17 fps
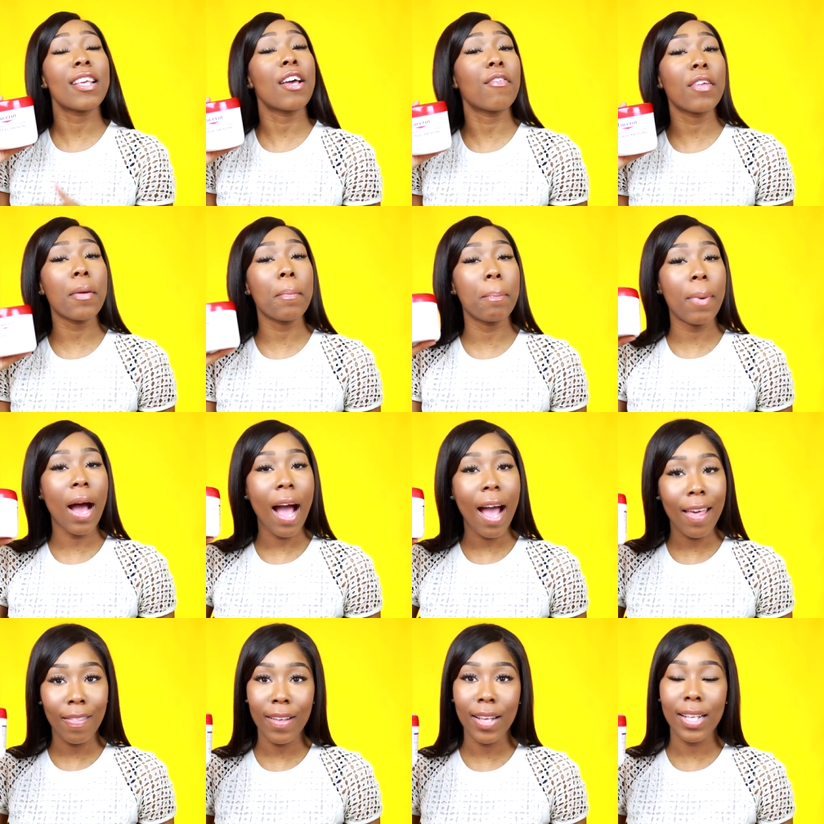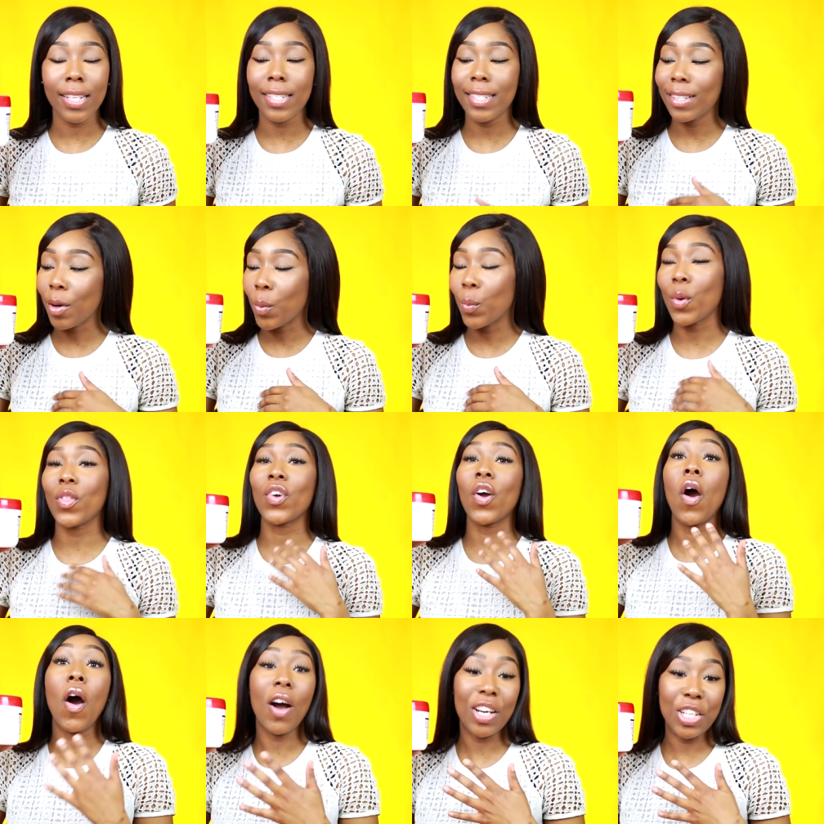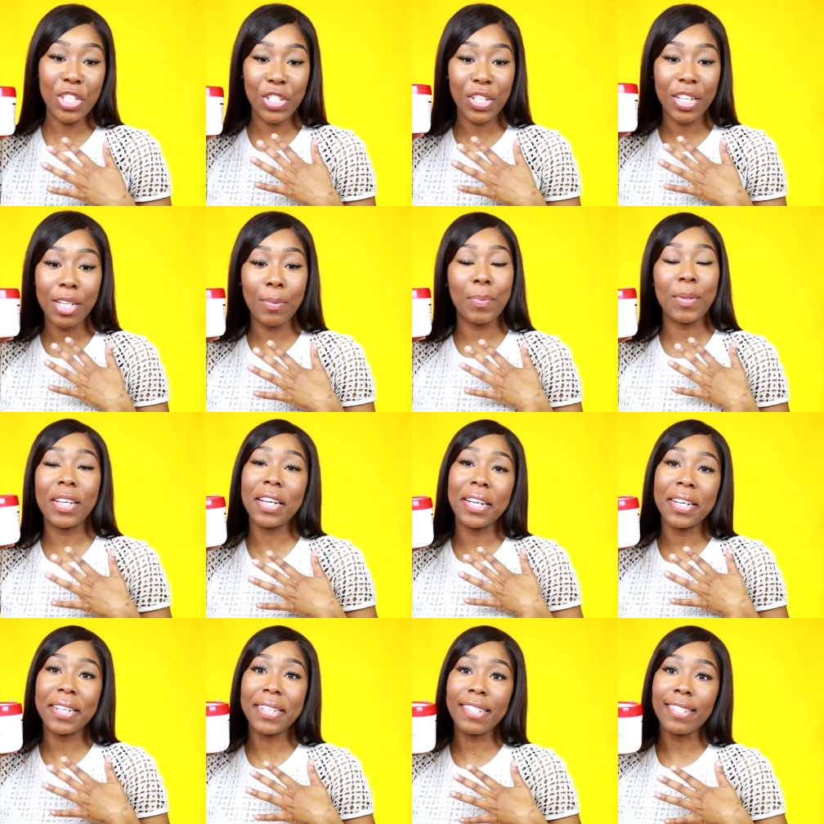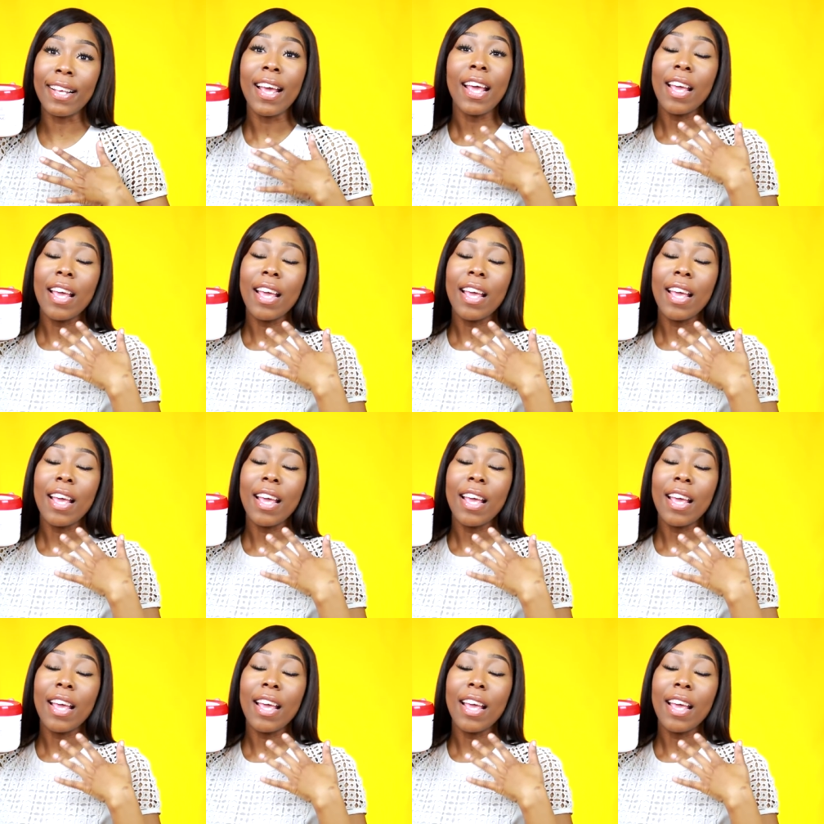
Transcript: Definitely buy this with caution because